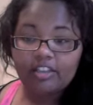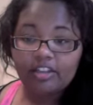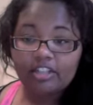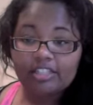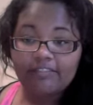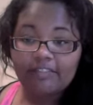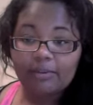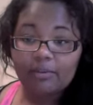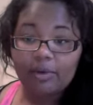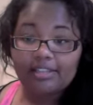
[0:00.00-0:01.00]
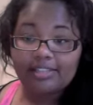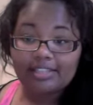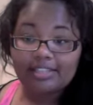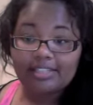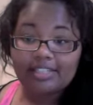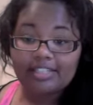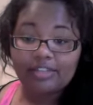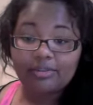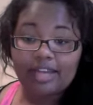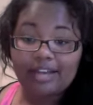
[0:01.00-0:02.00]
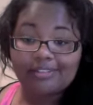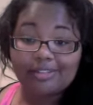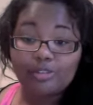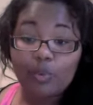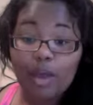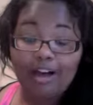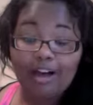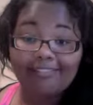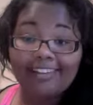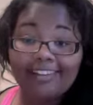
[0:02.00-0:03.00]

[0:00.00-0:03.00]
Thursday, February 16, 2012.